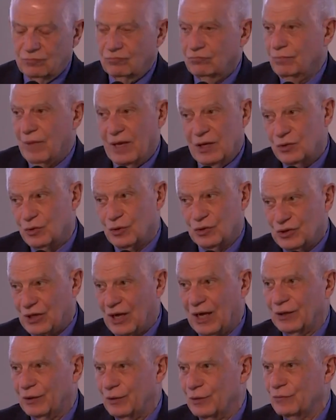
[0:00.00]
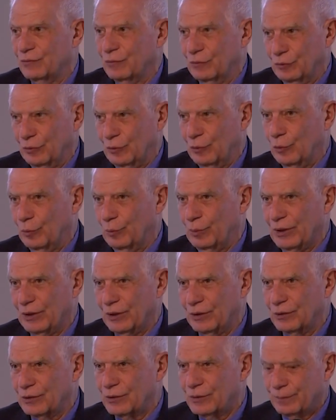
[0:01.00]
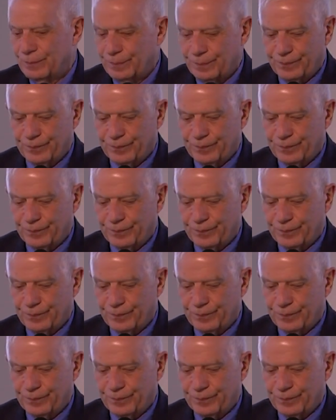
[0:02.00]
major challenge for the Europeans,